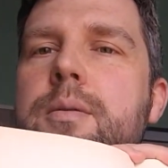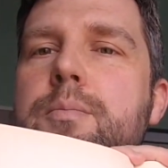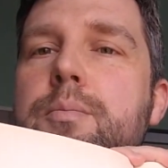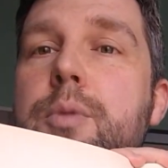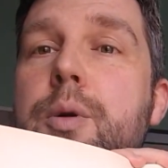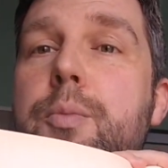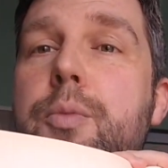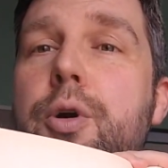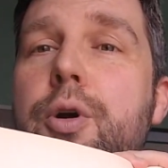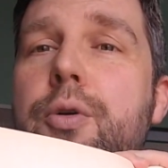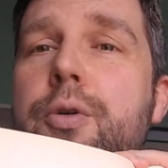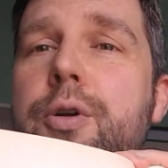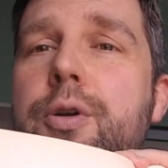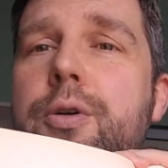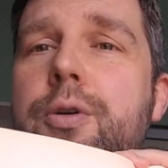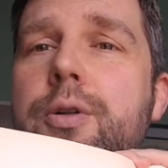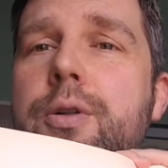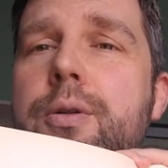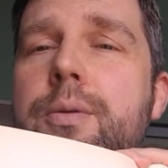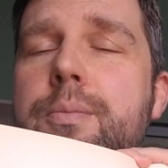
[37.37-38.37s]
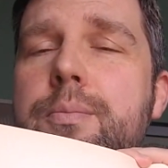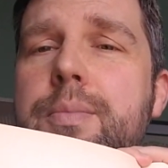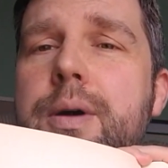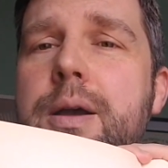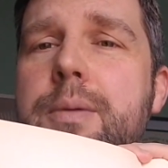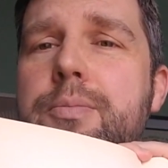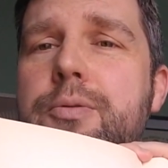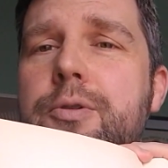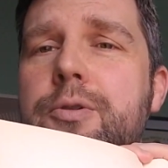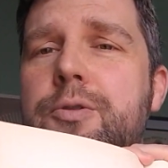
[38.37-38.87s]
Memorial
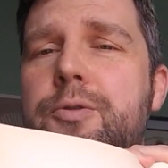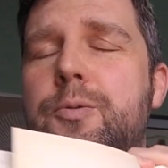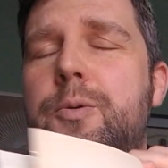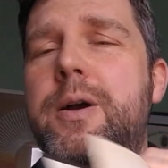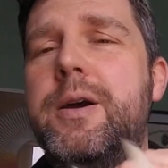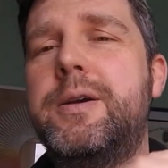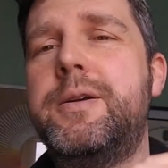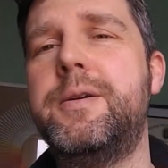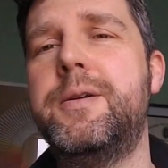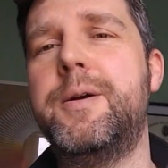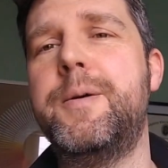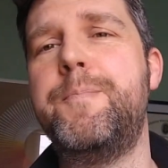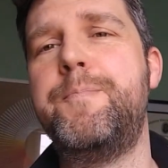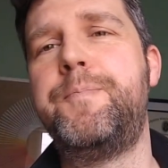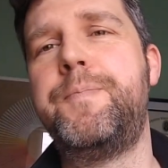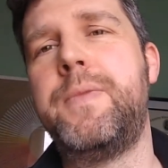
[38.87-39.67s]
by Bruce Wagner.